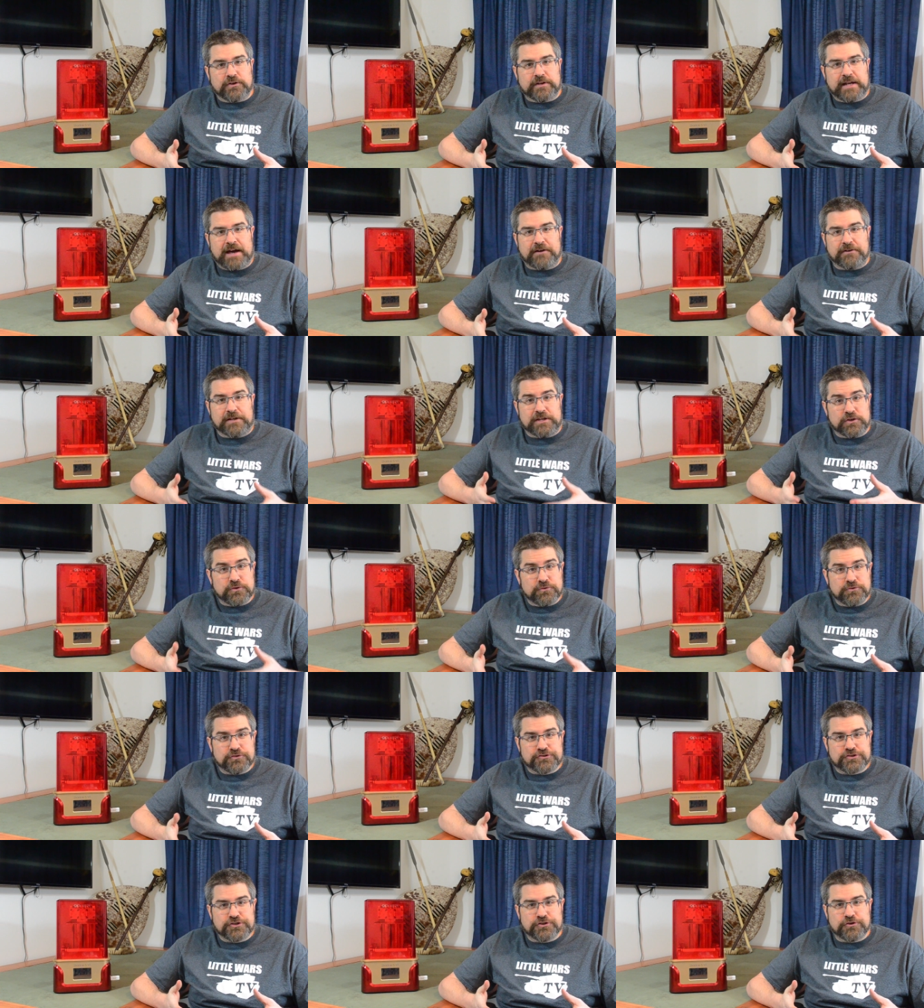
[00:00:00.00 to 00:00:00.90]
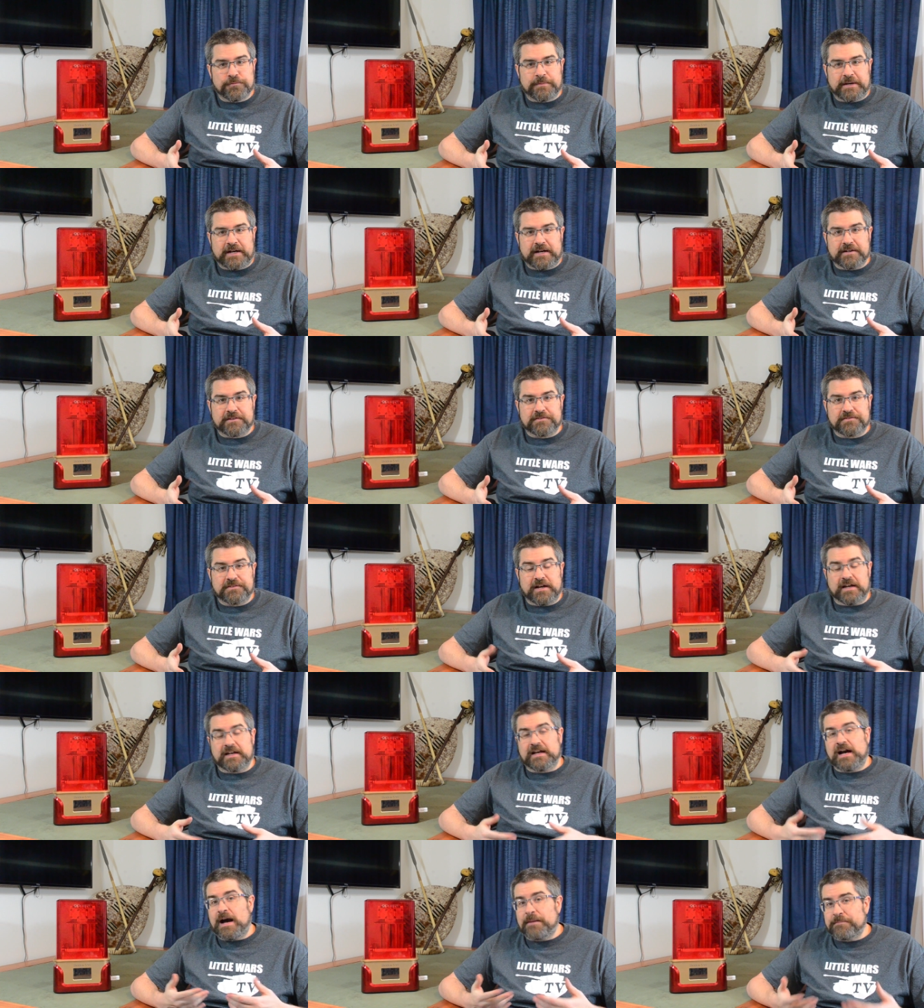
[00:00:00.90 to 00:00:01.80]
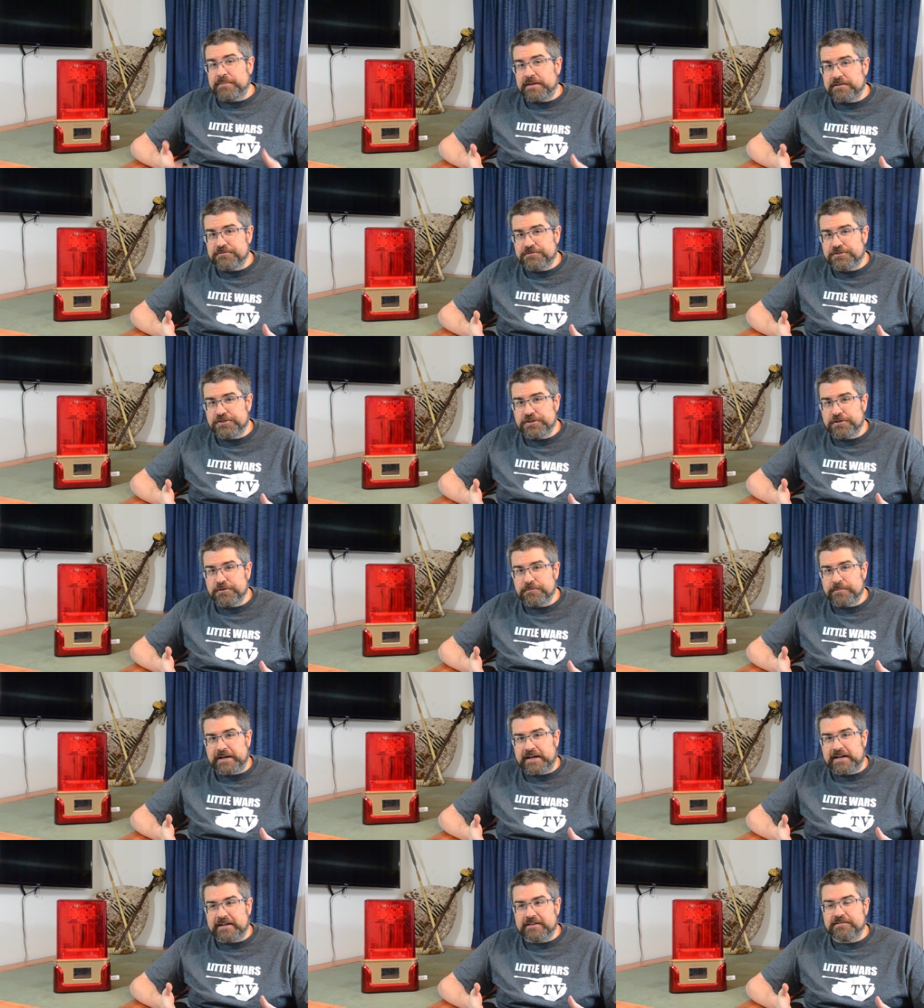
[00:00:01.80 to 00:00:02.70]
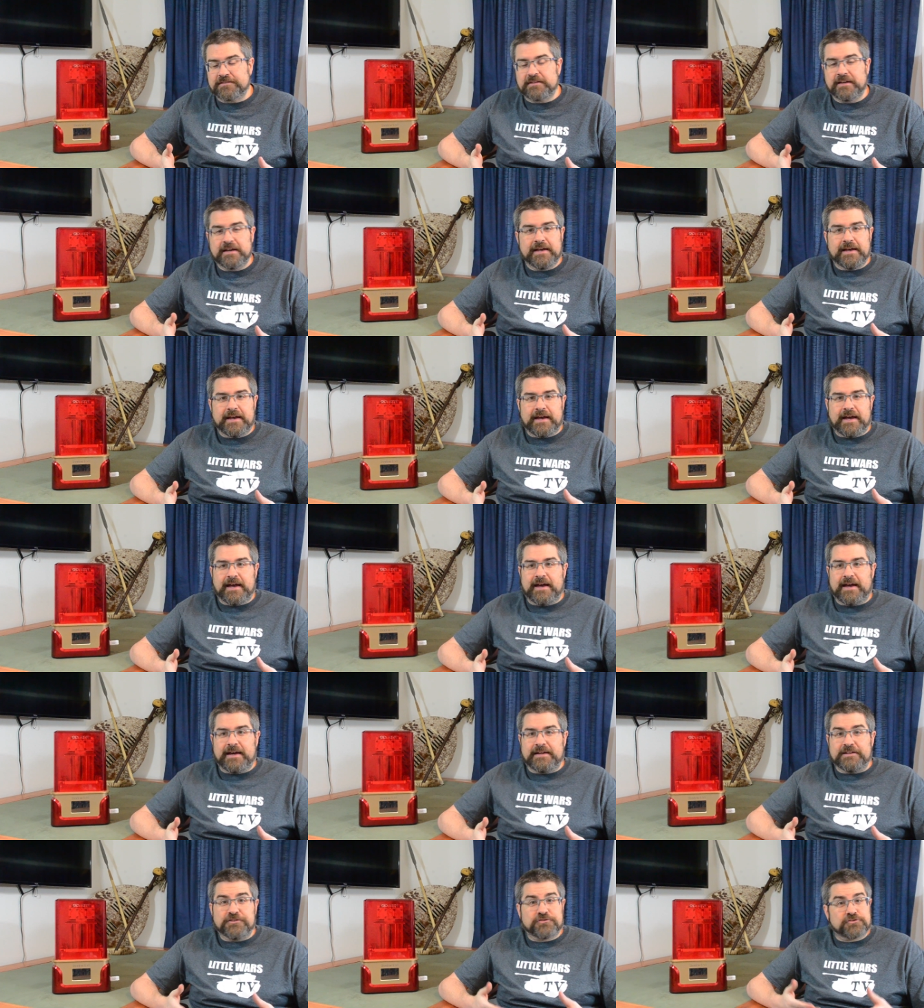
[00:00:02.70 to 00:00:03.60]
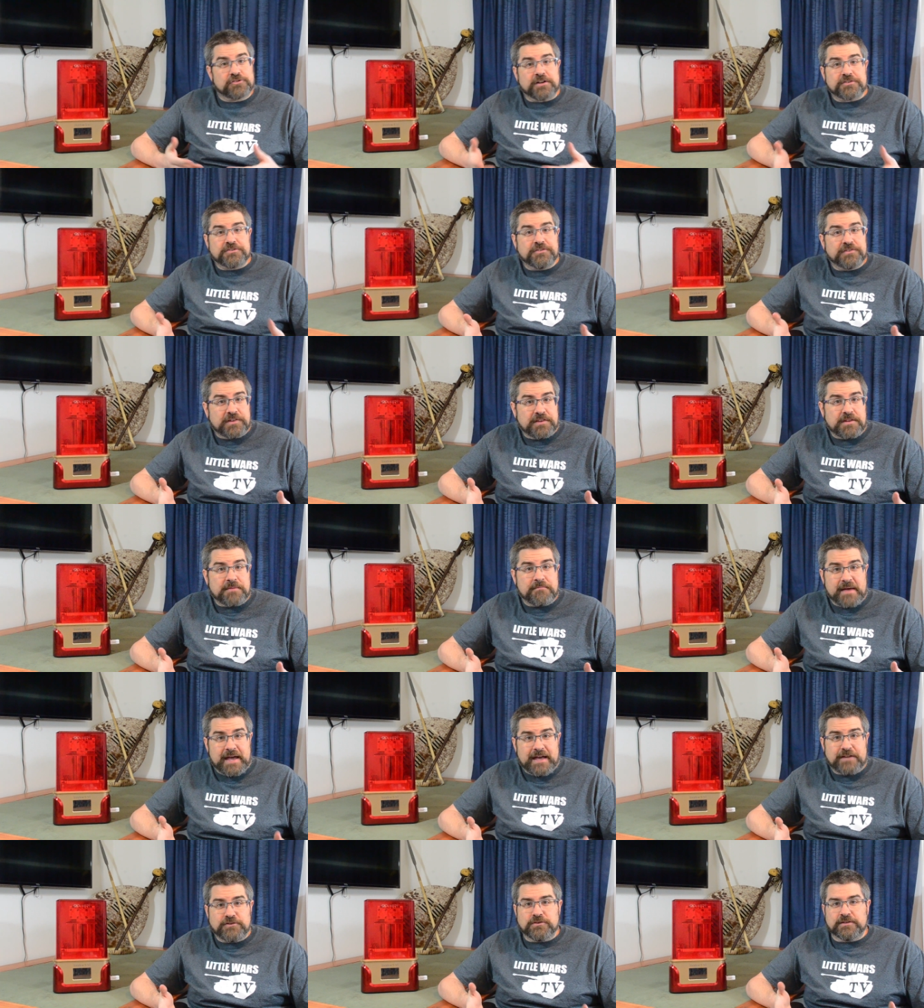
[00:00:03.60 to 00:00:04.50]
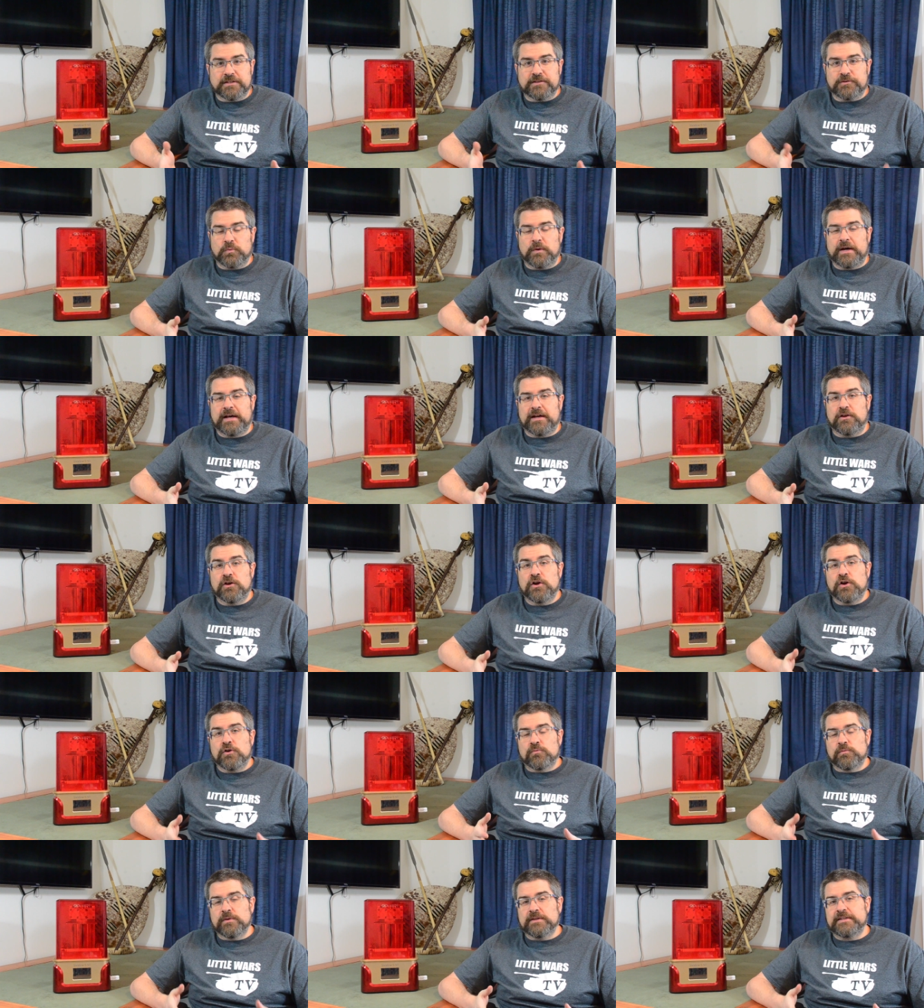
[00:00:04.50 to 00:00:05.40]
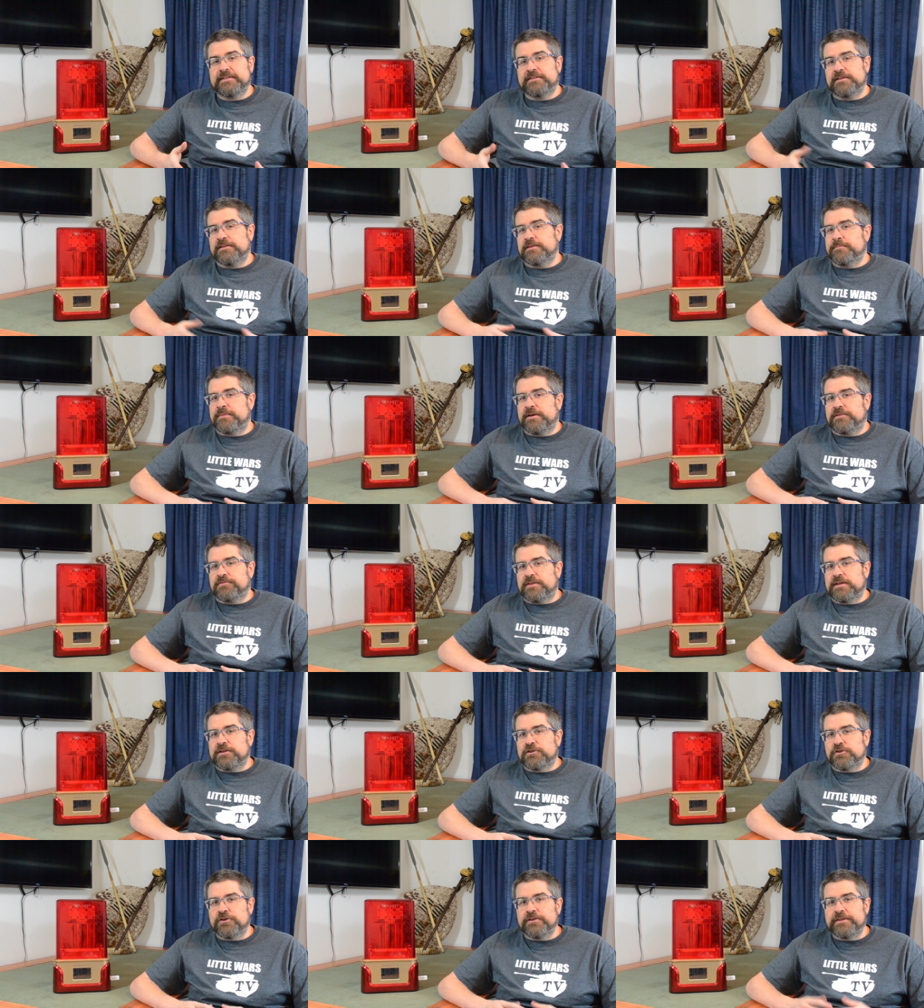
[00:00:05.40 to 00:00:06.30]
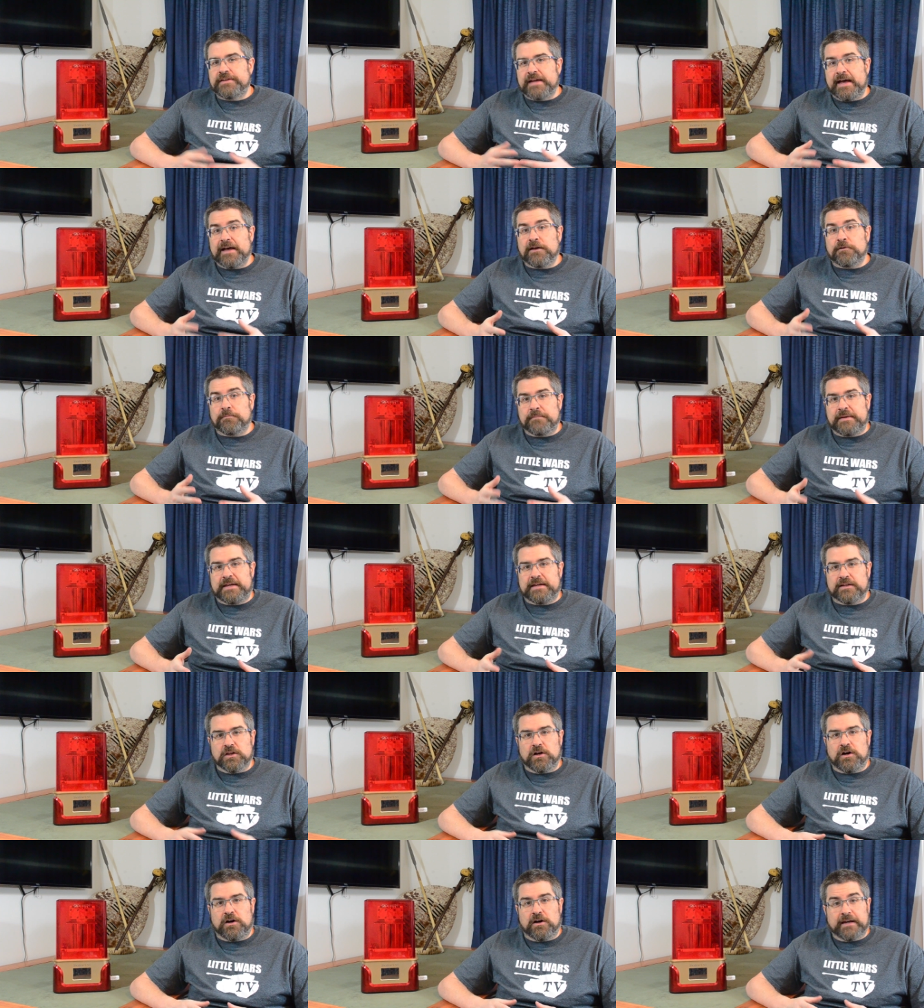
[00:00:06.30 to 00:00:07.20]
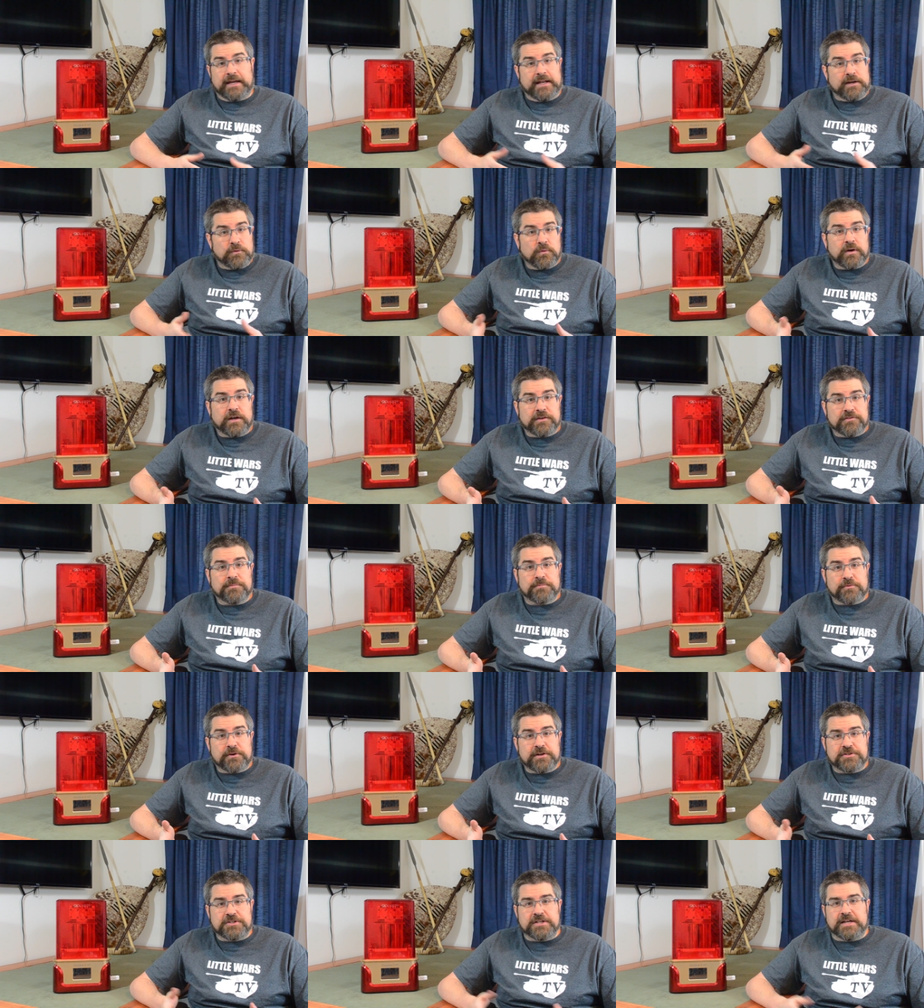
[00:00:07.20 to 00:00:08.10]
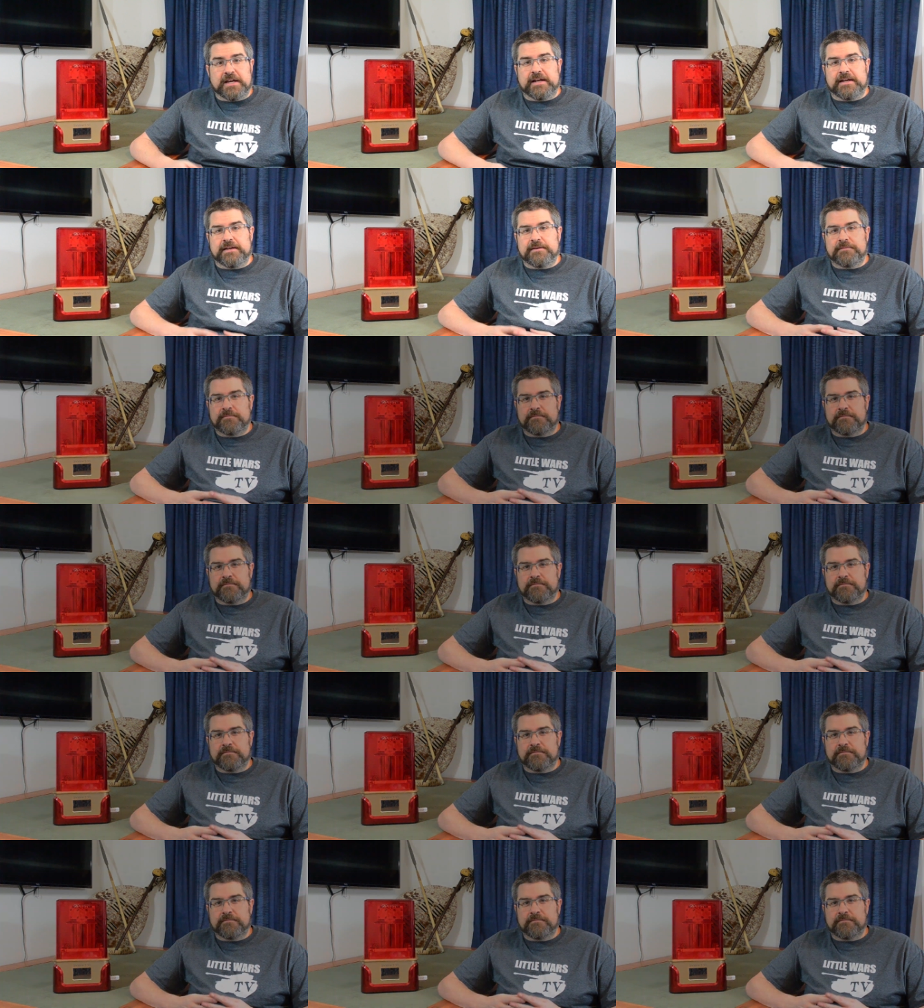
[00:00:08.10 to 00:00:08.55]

on how to use Chitubox, a copy of Chitubox, and instructions in the manual as well, really did the best they could to help me along, and it was appreciated.